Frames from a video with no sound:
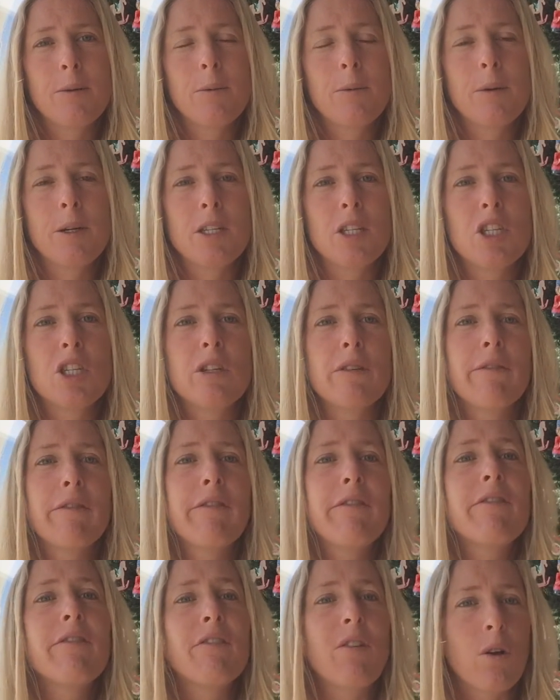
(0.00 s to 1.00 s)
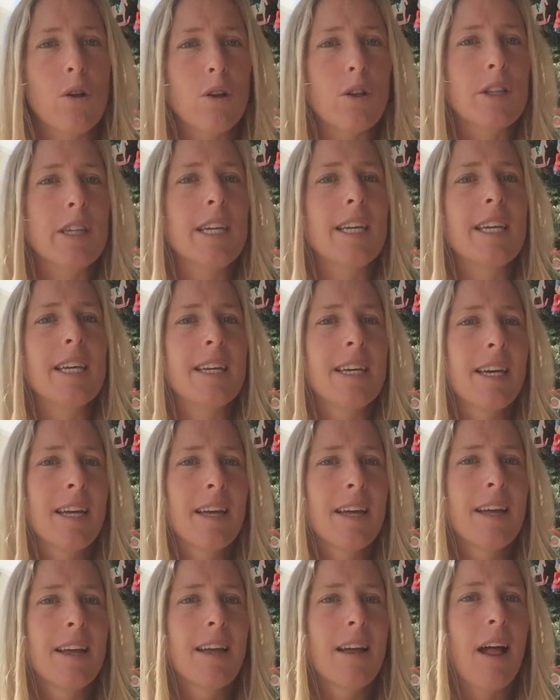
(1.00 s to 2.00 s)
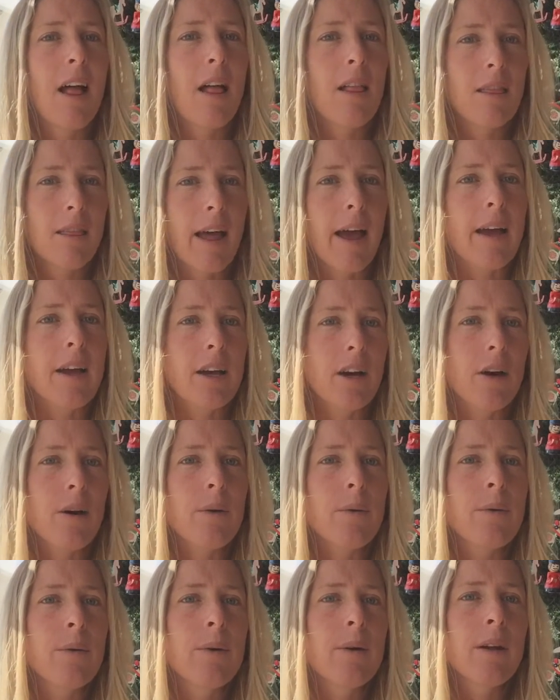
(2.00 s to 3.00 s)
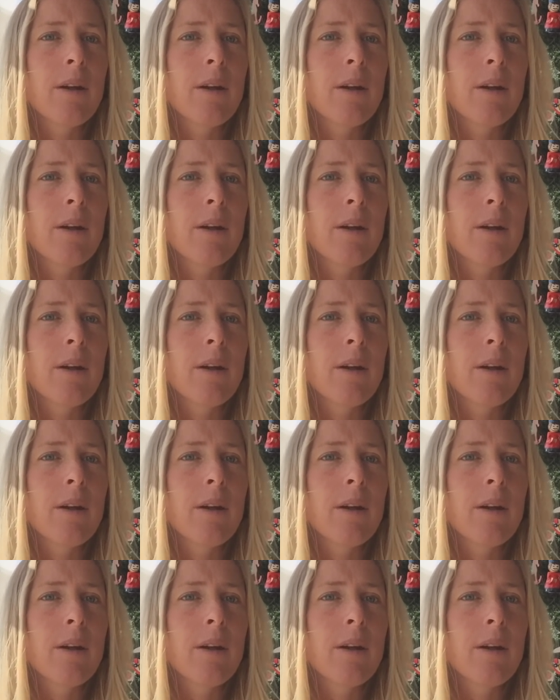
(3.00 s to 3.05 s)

was to fully let go